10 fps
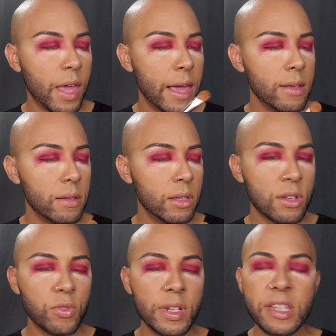Okay,
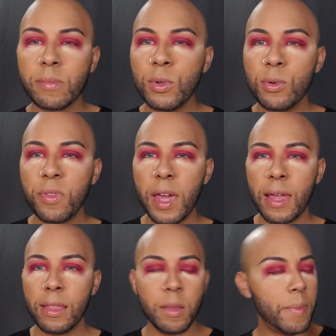looks really smooth
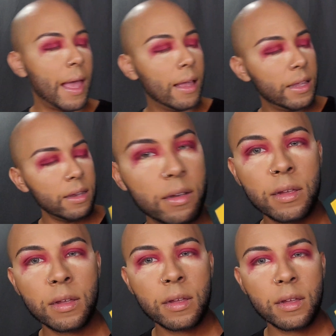in the palette,
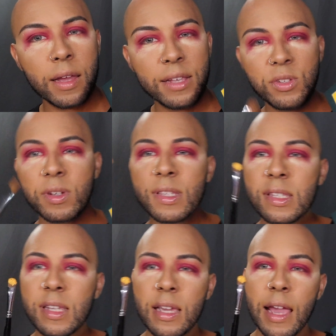as you can
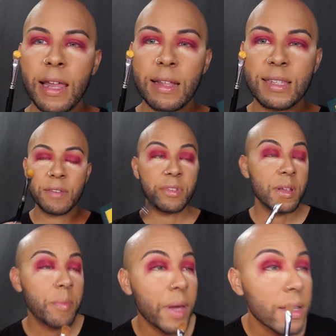see, and it
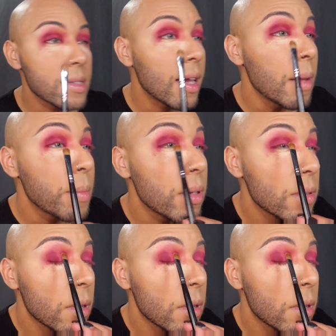definitely picked up.